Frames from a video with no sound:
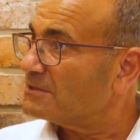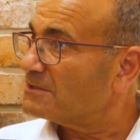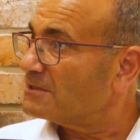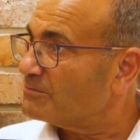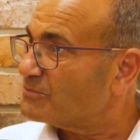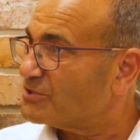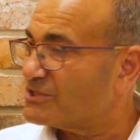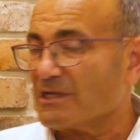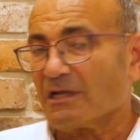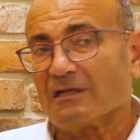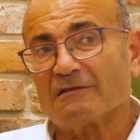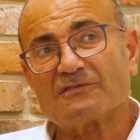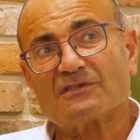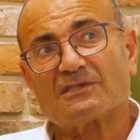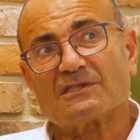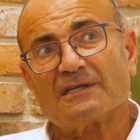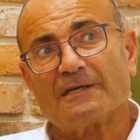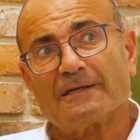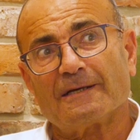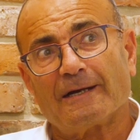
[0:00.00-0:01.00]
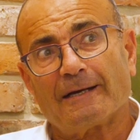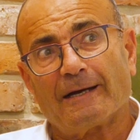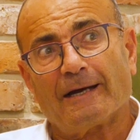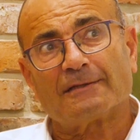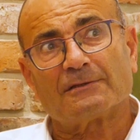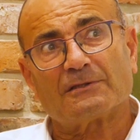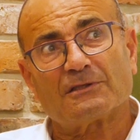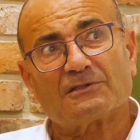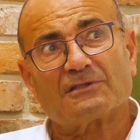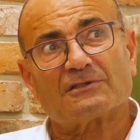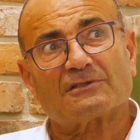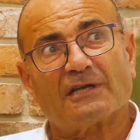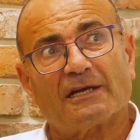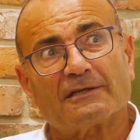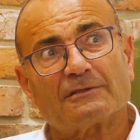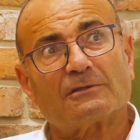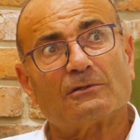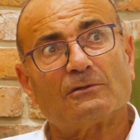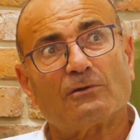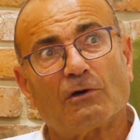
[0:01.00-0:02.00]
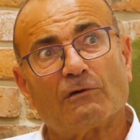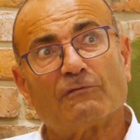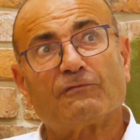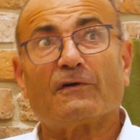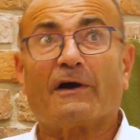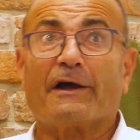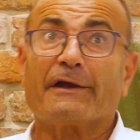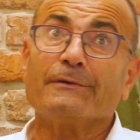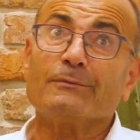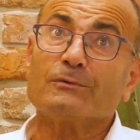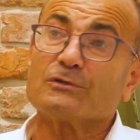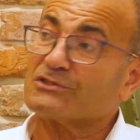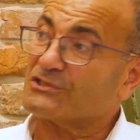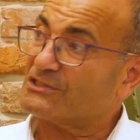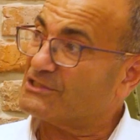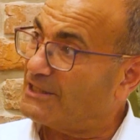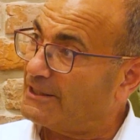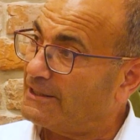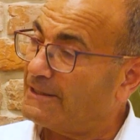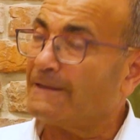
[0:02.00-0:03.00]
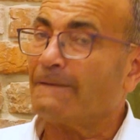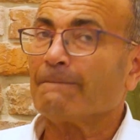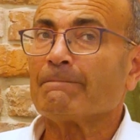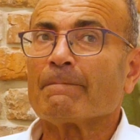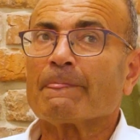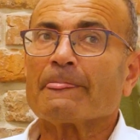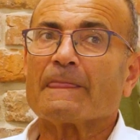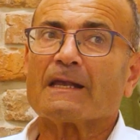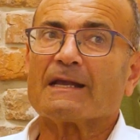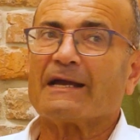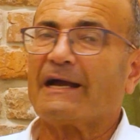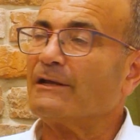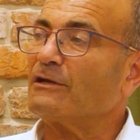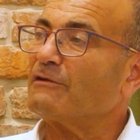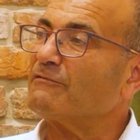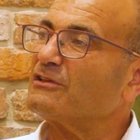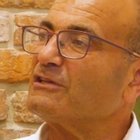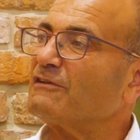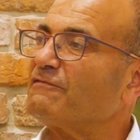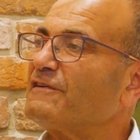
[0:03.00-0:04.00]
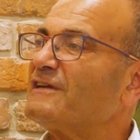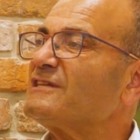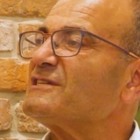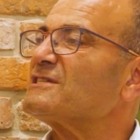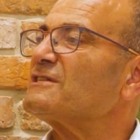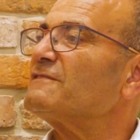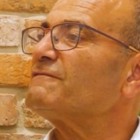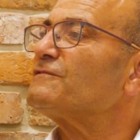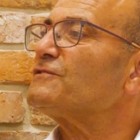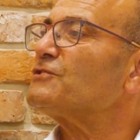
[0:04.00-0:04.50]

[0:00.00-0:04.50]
themselves under the title of, I would say, kind of a defensive